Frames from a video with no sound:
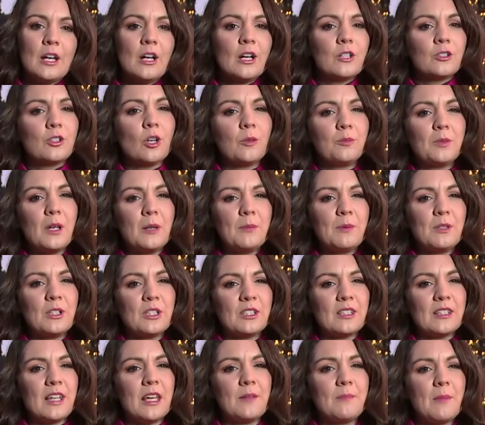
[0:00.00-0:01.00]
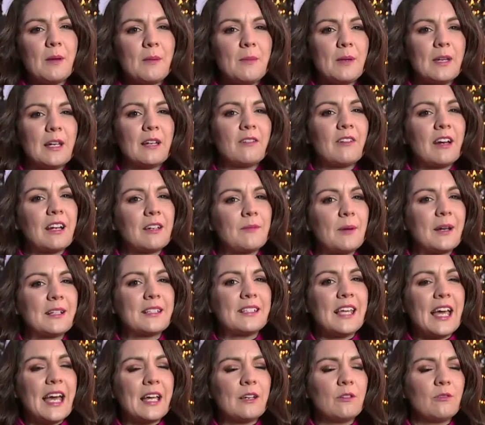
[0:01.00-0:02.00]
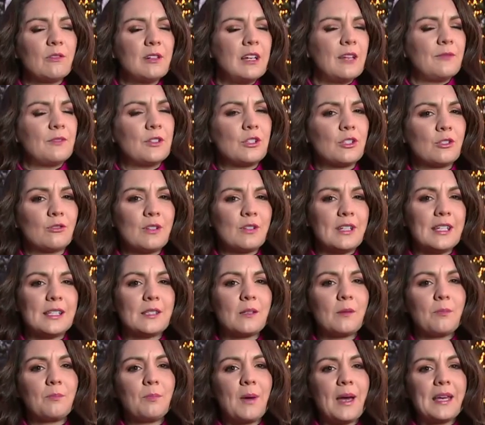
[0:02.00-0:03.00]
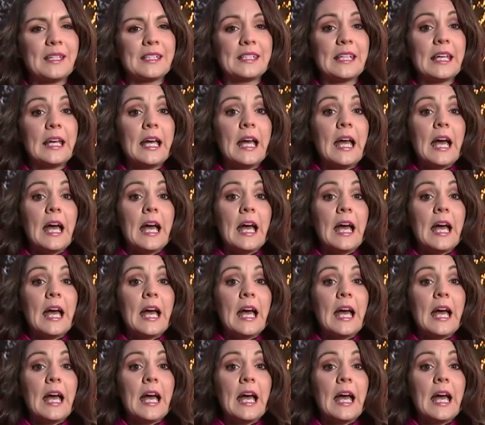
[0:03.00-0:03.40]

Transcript: Top temperatures today maybe around about 10 or 11 degrees at best.